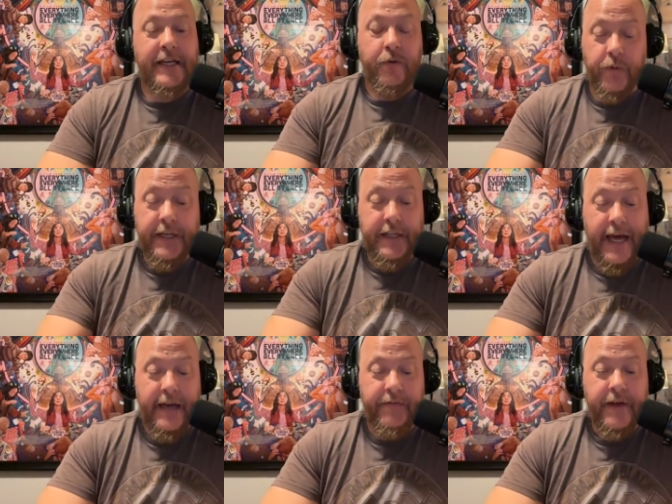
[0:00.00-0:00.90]
In real
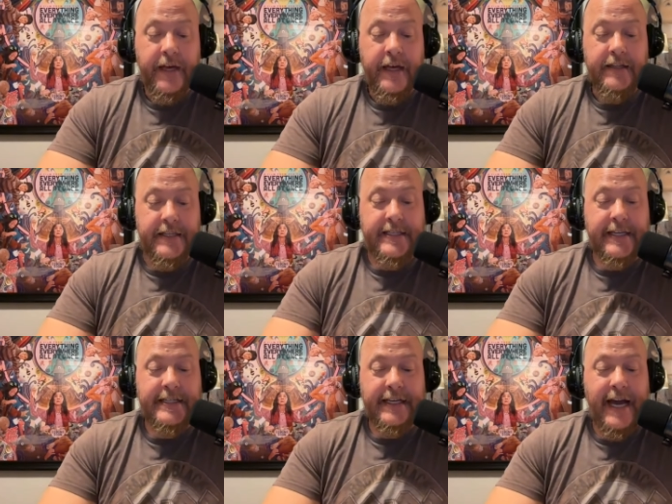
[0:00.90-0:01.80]
life, the
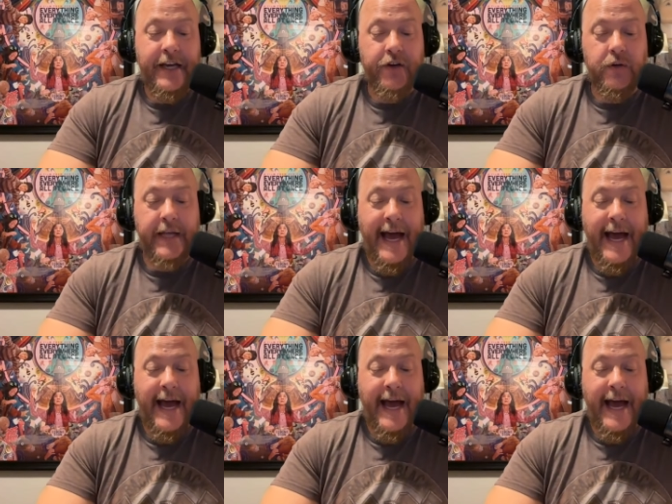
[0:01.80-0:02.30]
69 year old